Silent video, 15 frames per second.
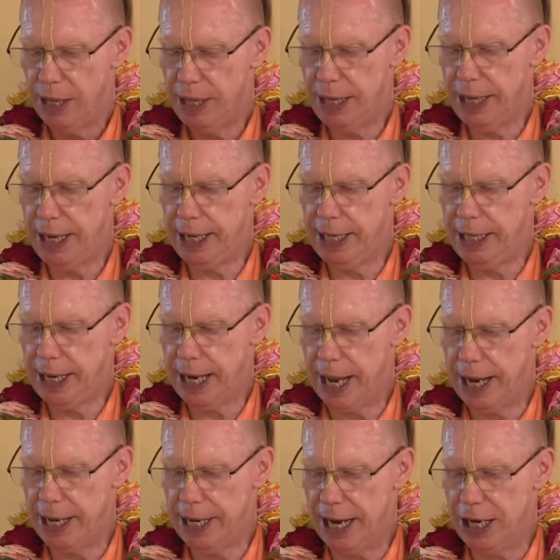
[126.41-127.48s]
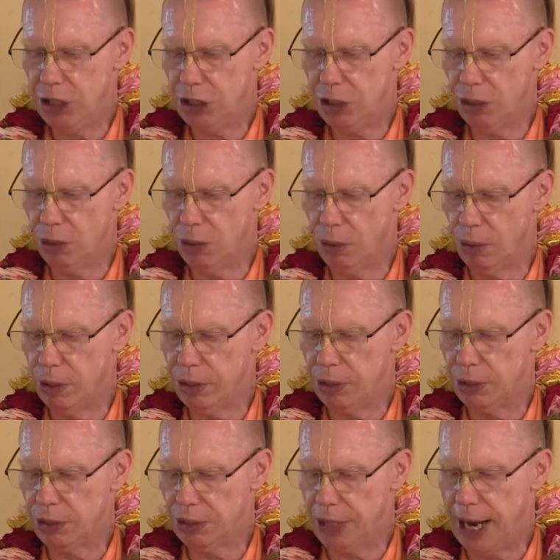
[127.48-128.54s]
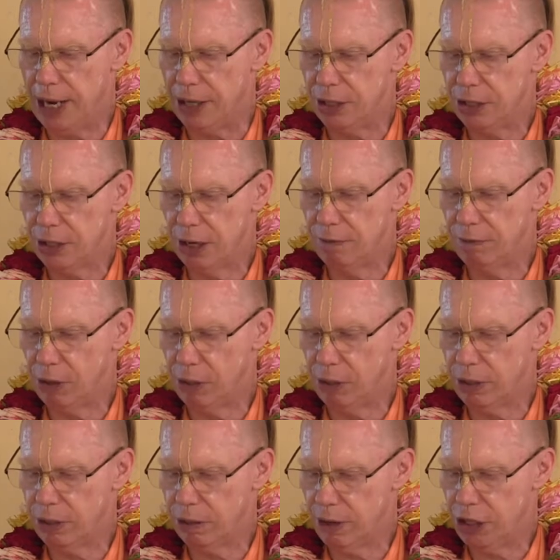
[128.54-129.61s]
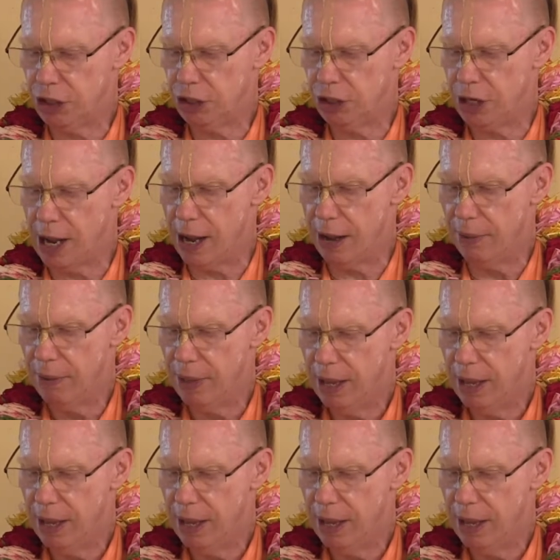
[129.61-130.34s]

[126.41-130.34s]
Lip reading: the incarnation or descent of Lord Krishna